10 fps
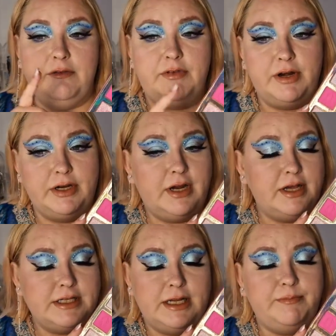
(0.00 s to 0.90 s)
very
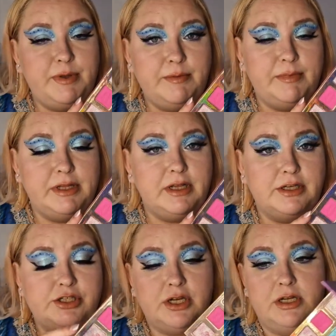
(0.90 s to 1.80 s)
nicely
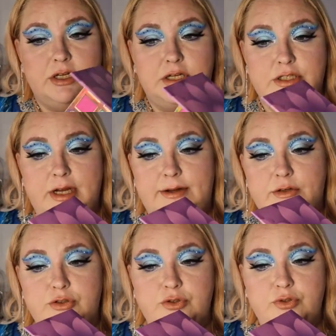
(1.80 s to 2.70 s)
pigmented
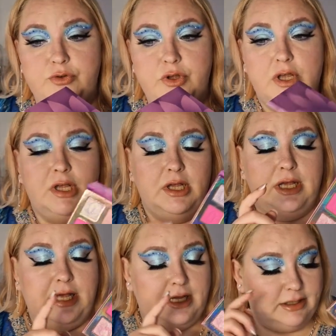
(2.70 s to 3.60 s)
shadows too.
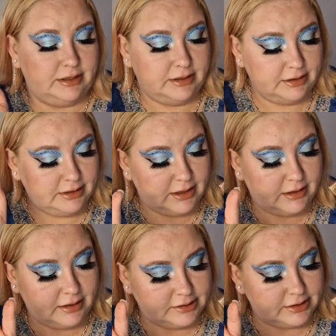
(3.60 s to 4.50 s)
And yeah,
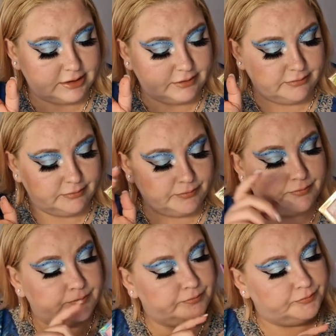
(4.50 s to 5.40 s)
I just
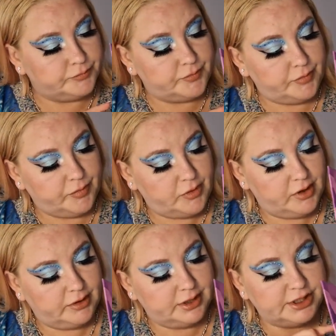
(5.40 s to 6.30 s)

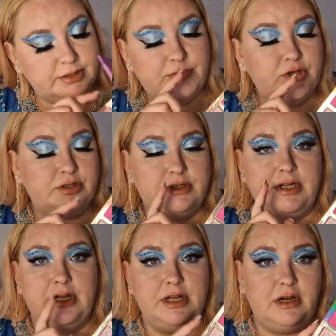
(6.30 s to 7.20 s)
the shimmers,
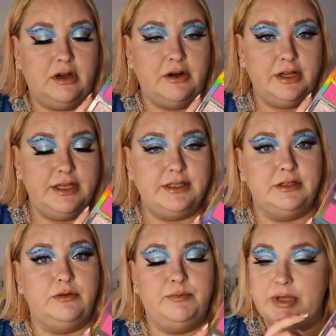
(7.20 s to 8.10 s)
they are easy
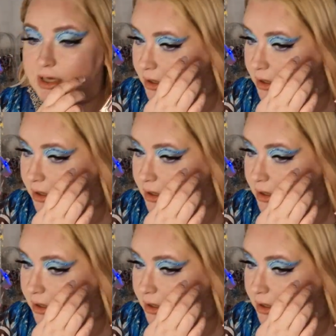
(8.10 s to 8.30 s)
to pick